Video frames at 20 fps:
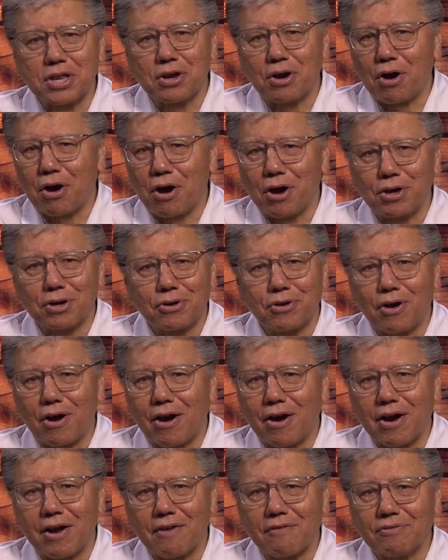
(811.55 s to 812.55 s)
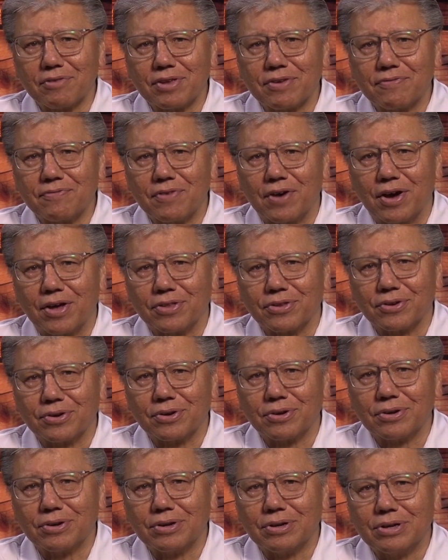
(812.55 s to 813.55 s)
to honor our Heavenly
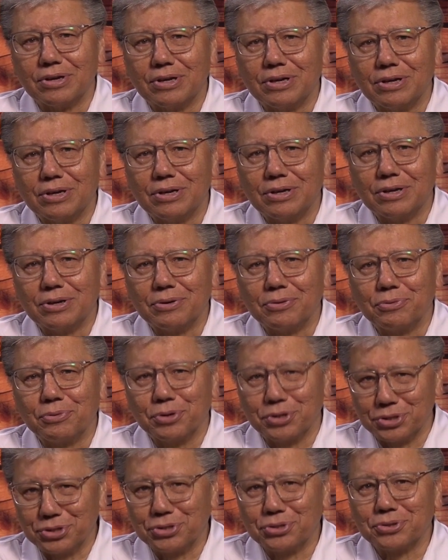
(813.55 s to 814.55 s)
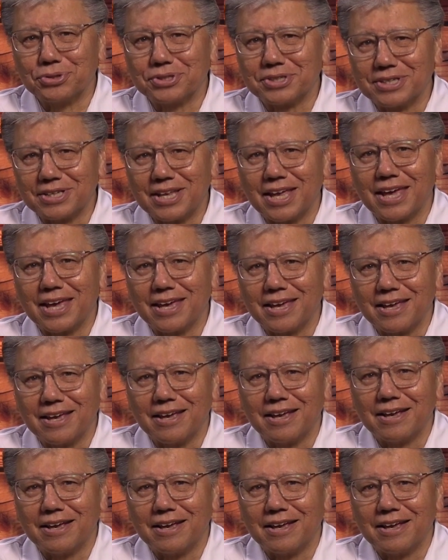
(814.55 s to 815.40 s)
Father. Will you do it today?